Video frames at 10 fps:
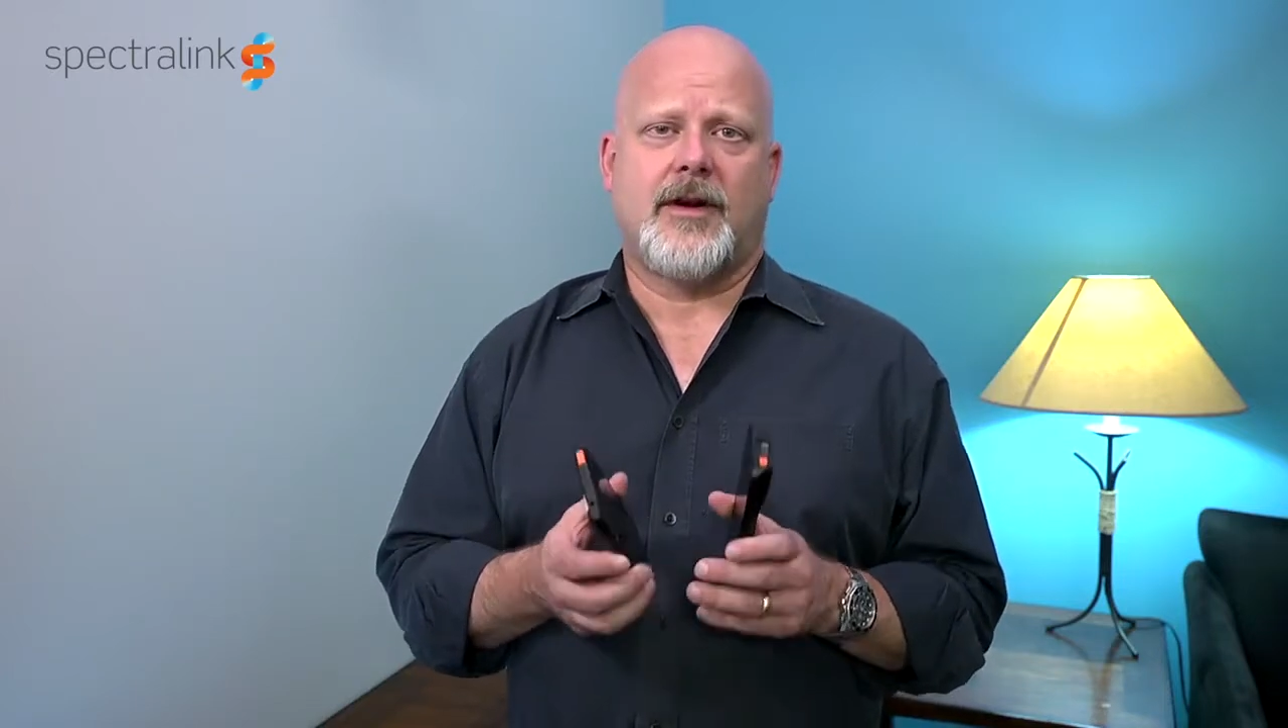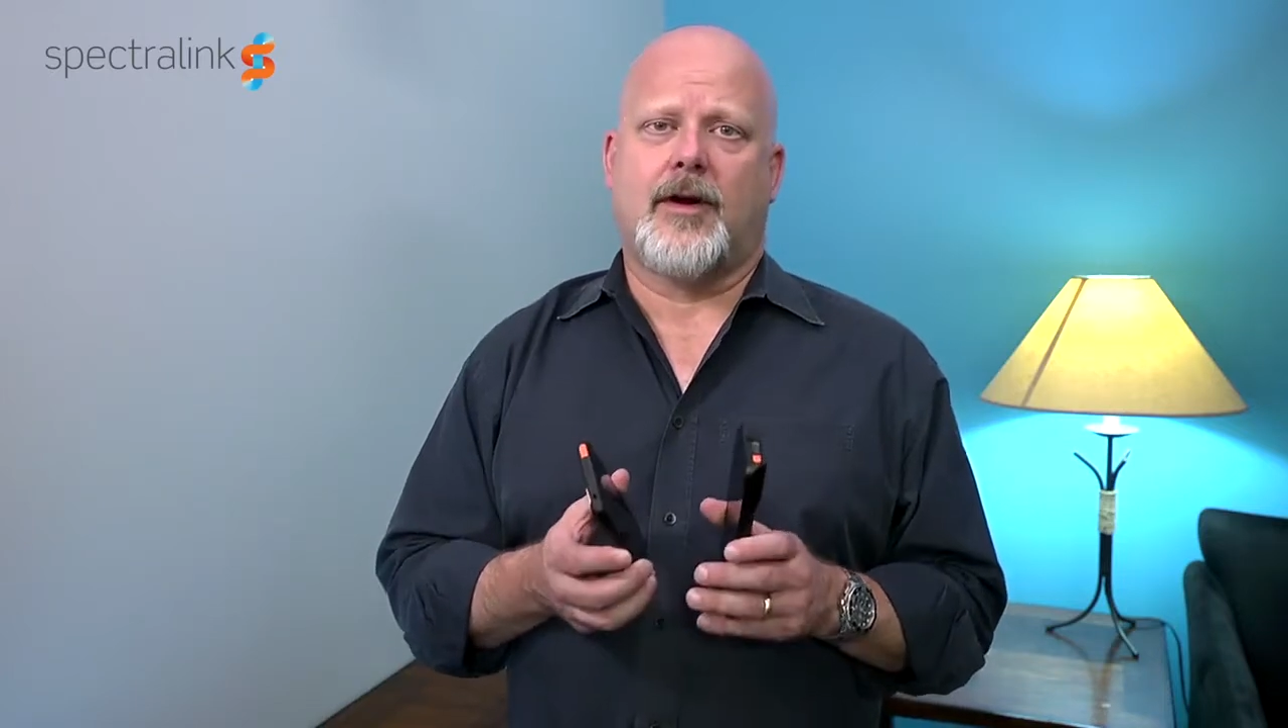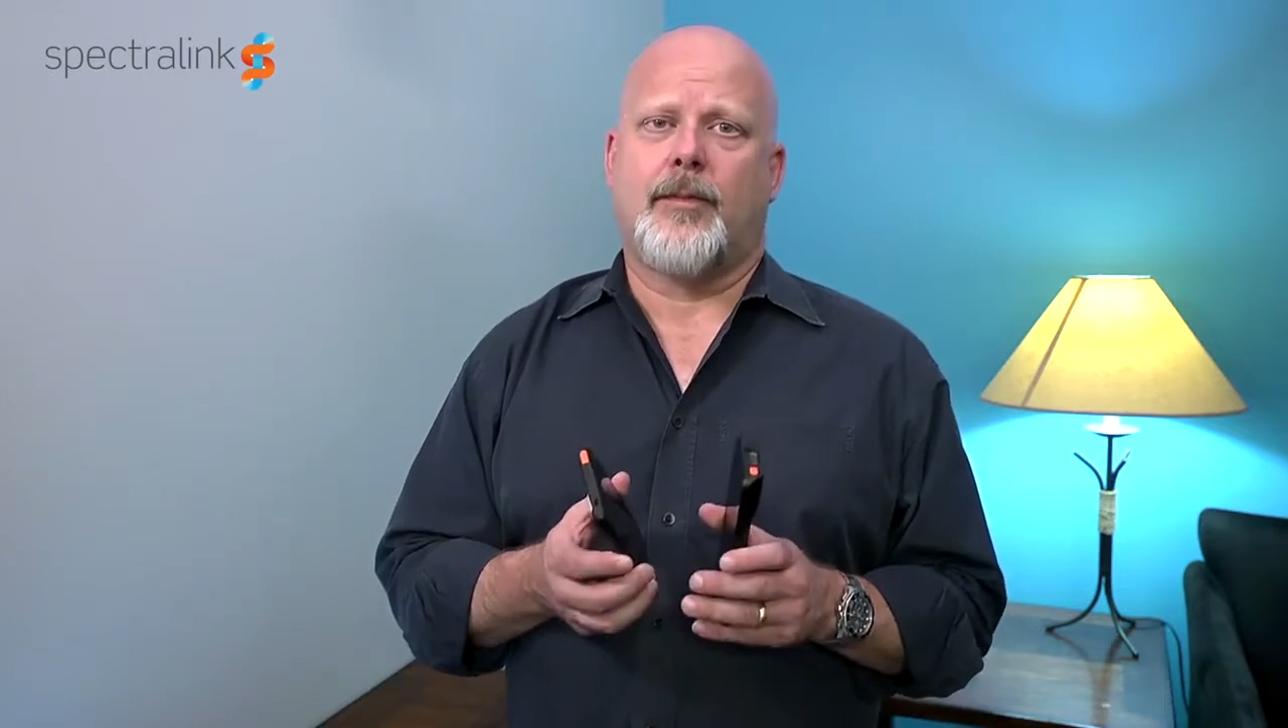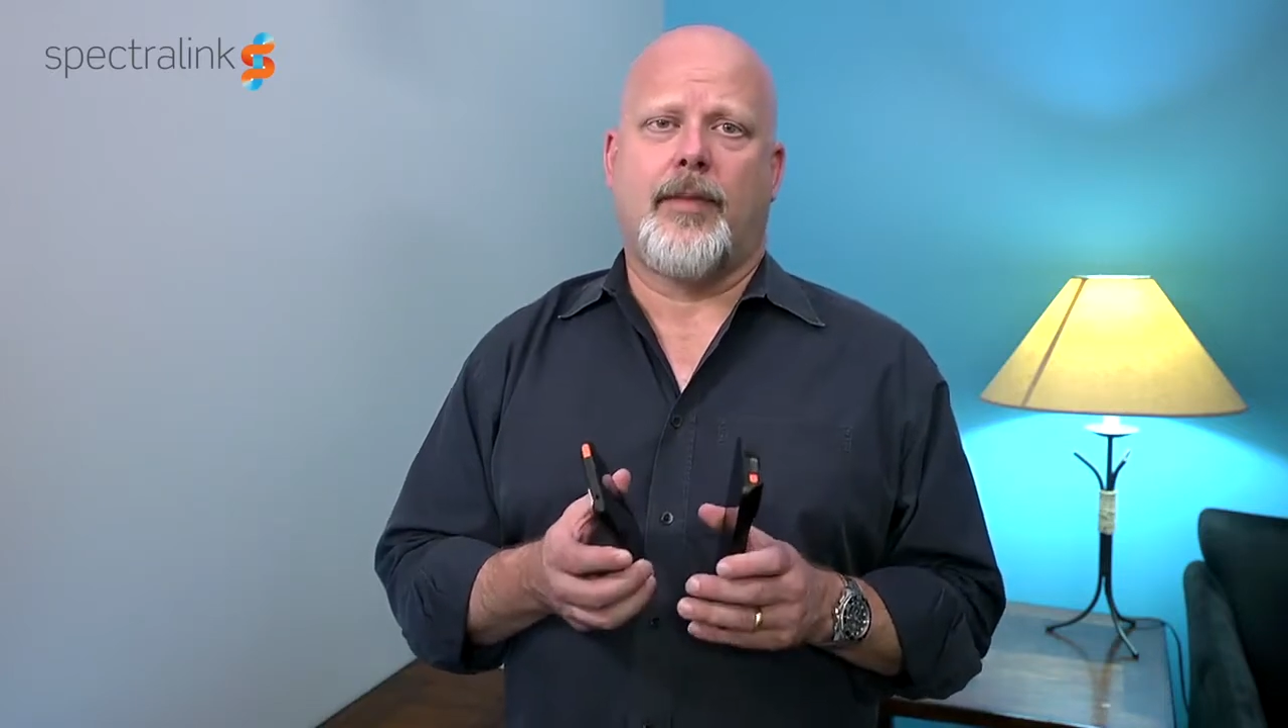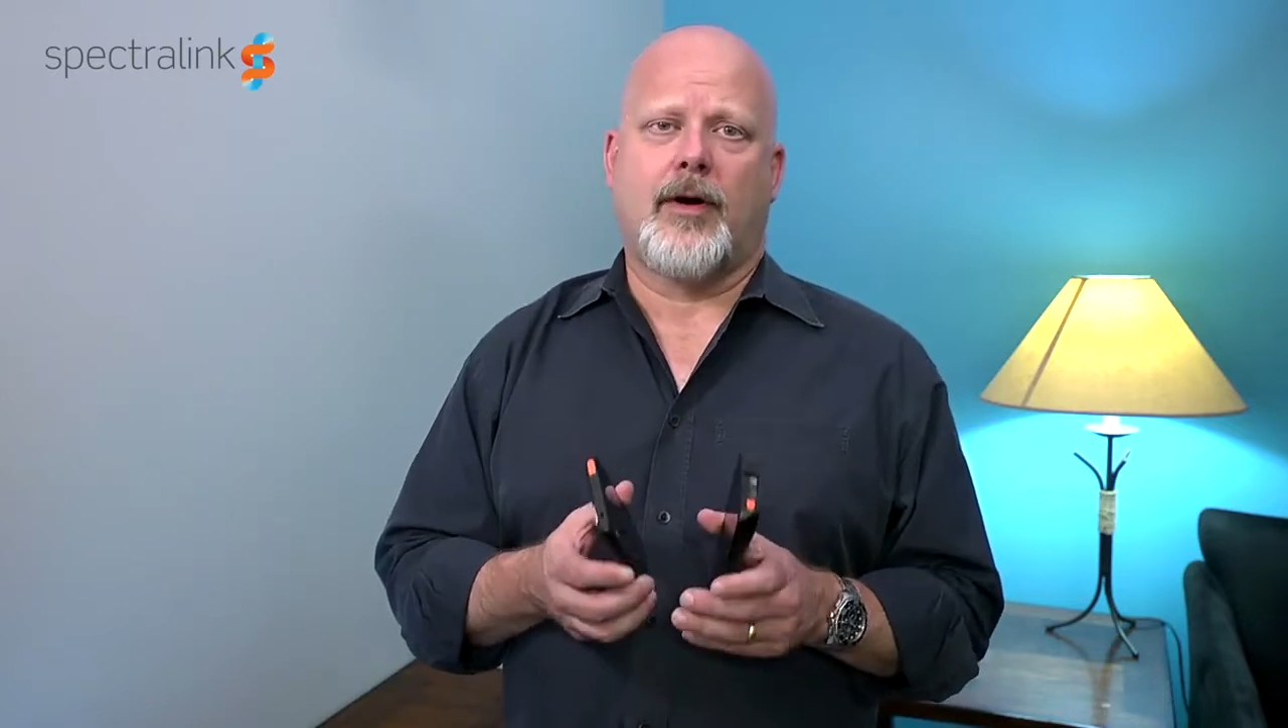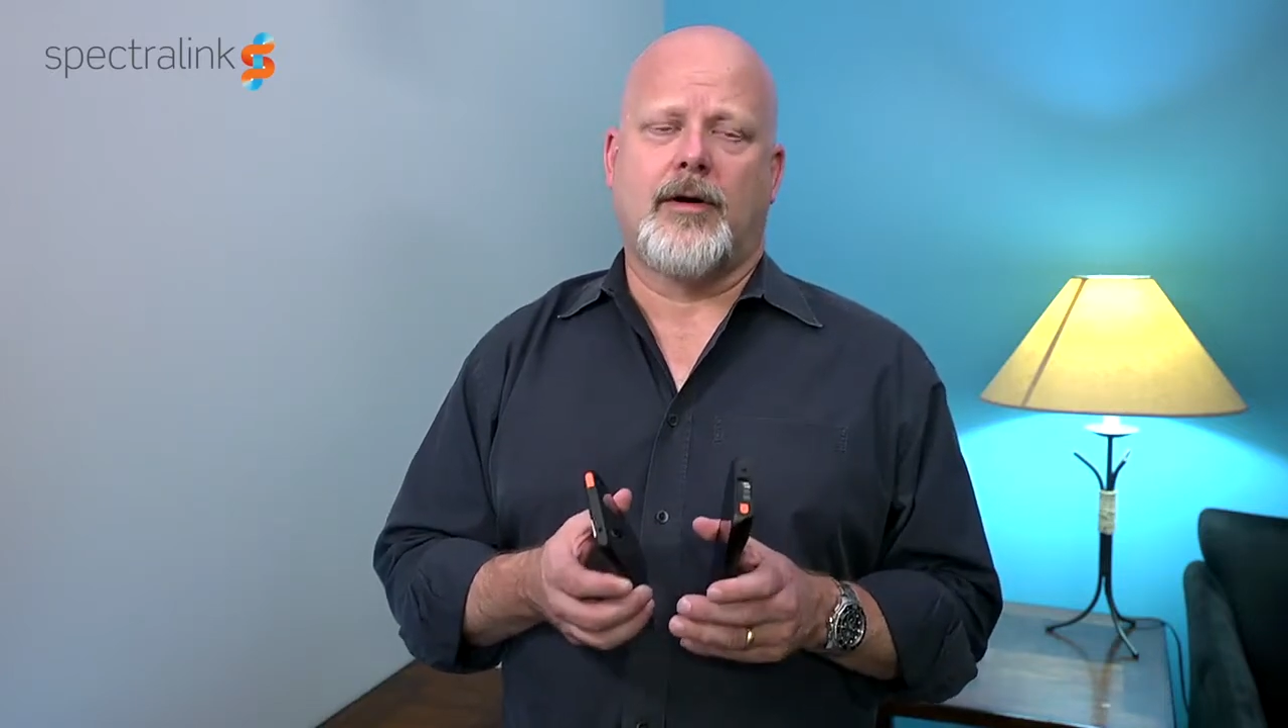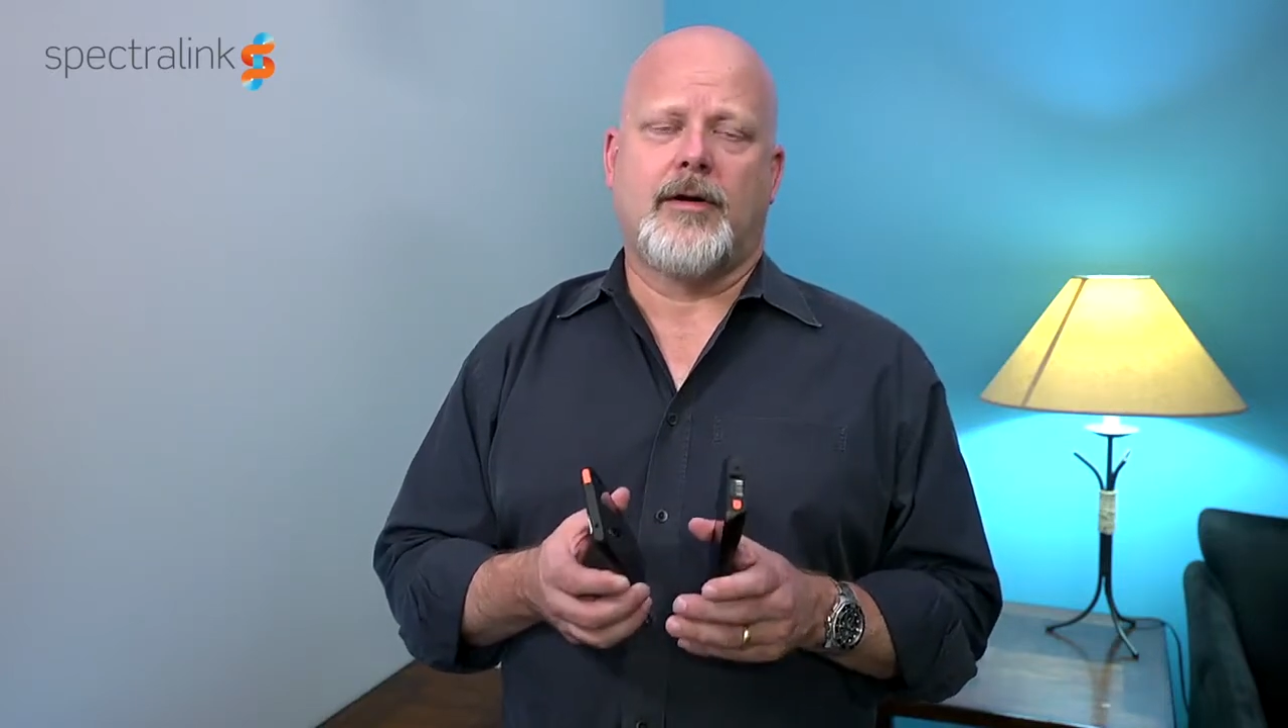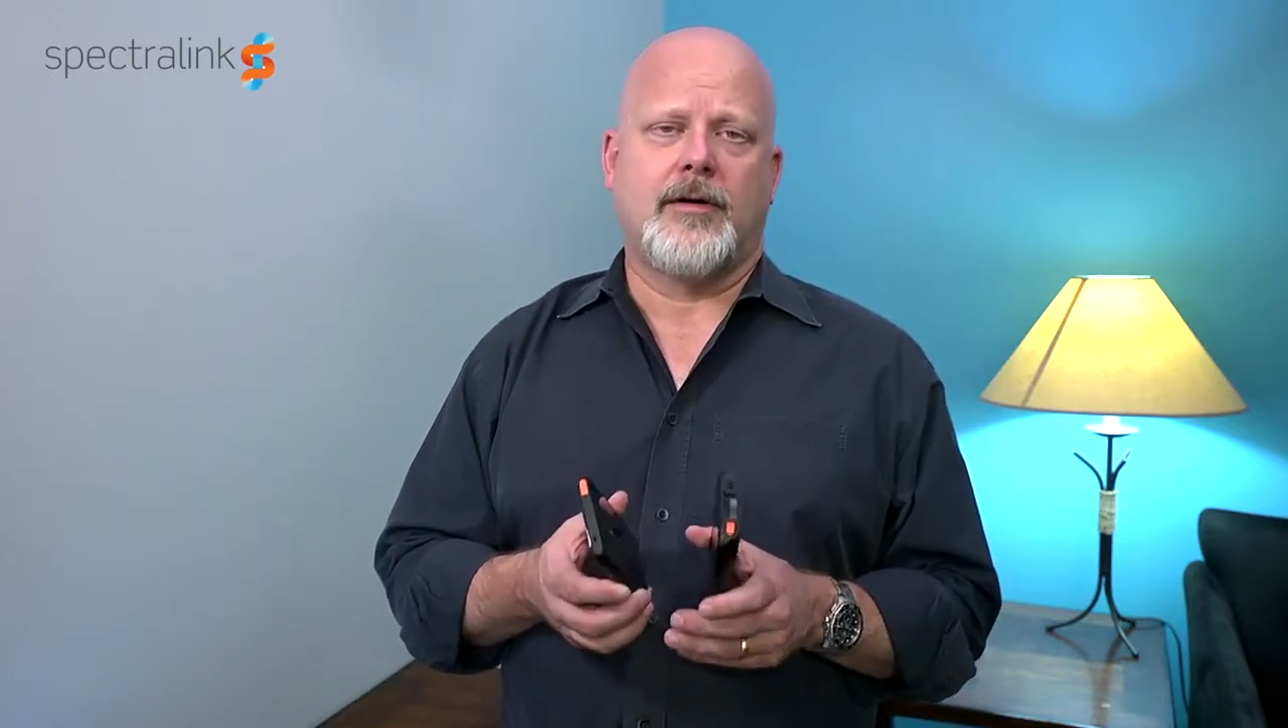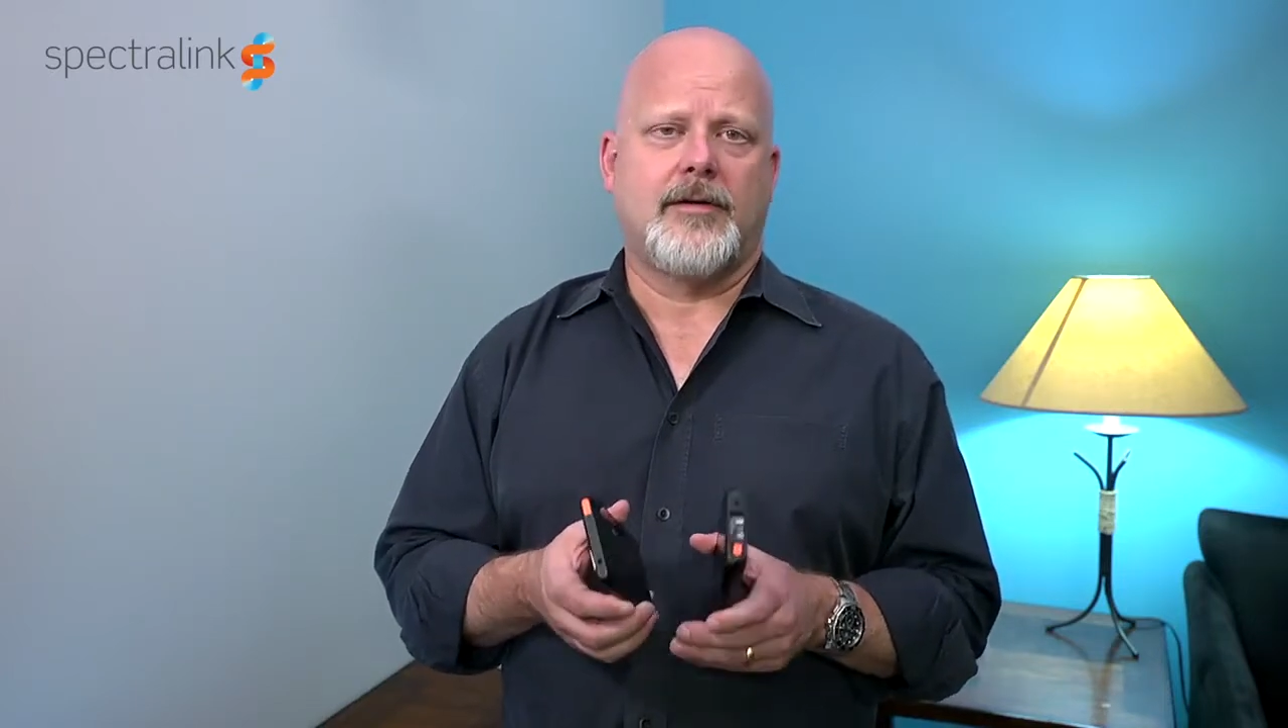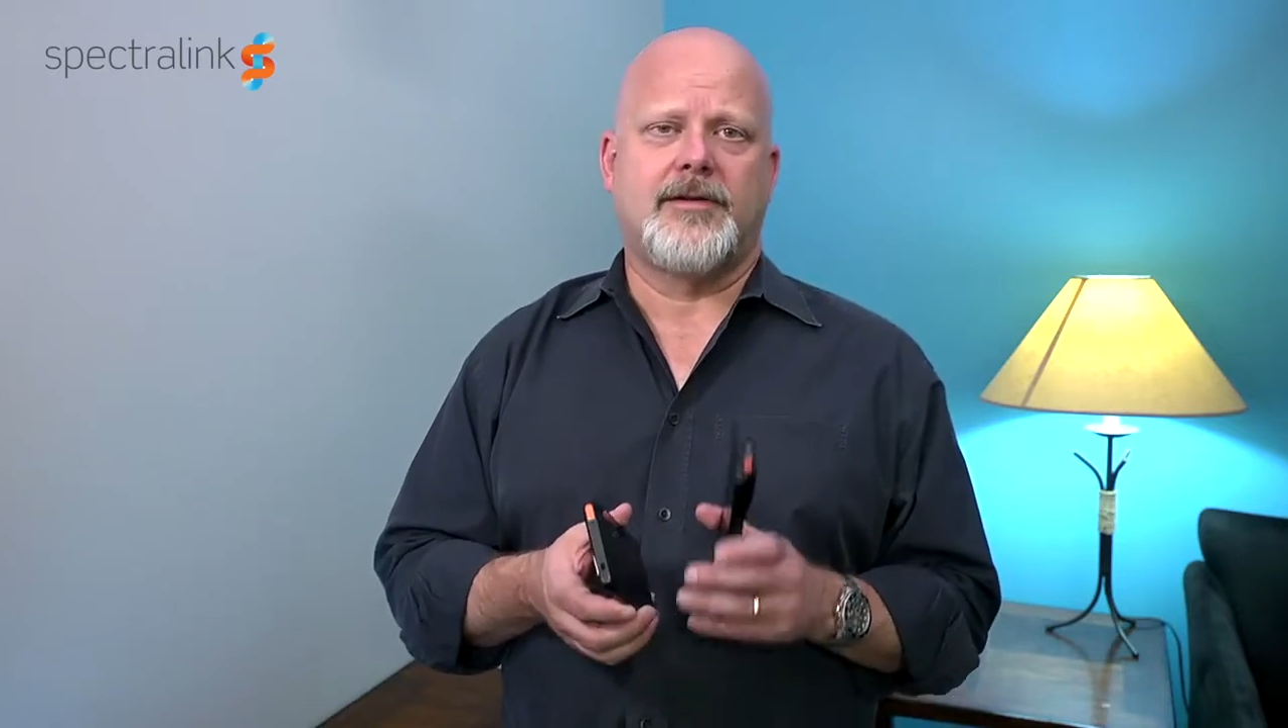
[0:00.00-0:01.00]
our
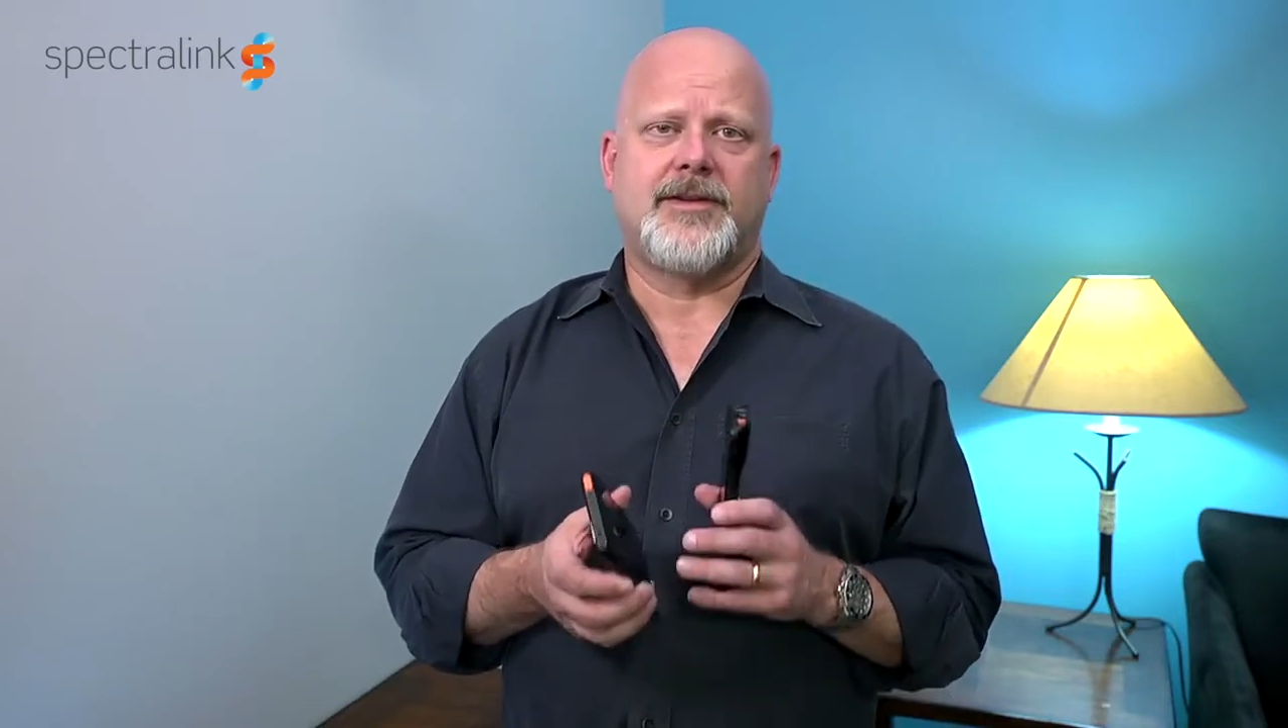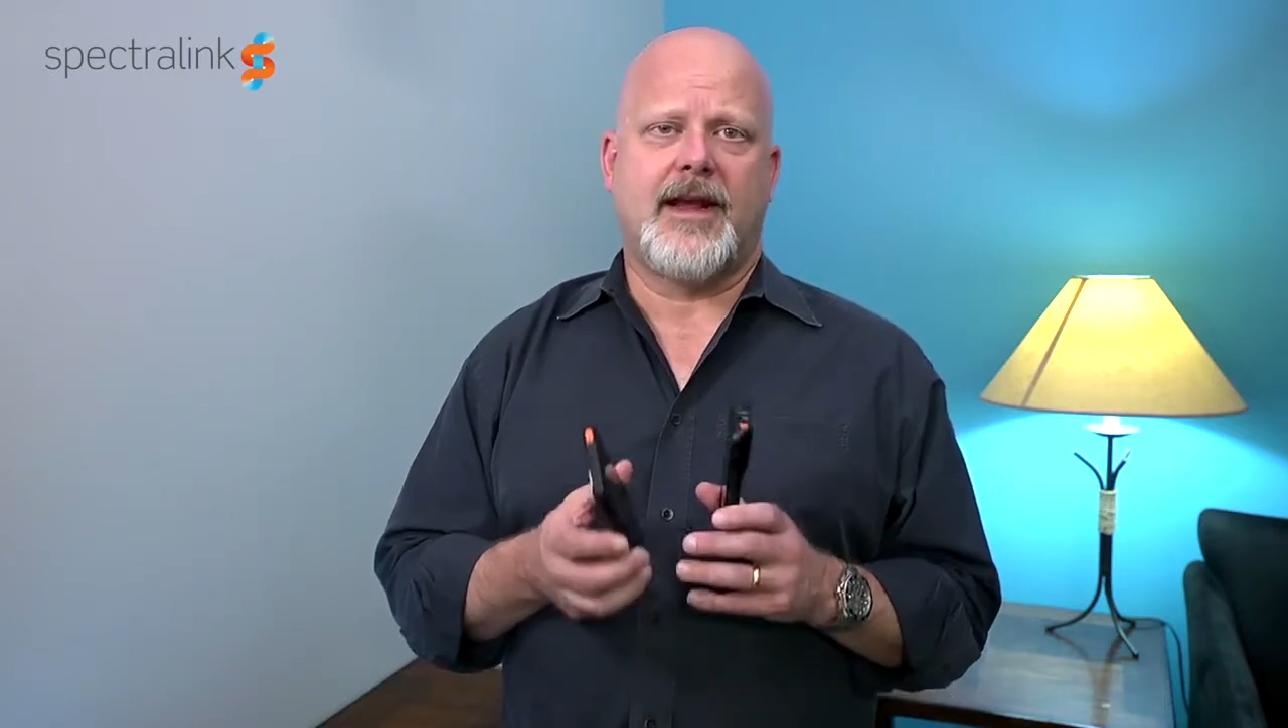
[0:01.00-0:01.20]
partners,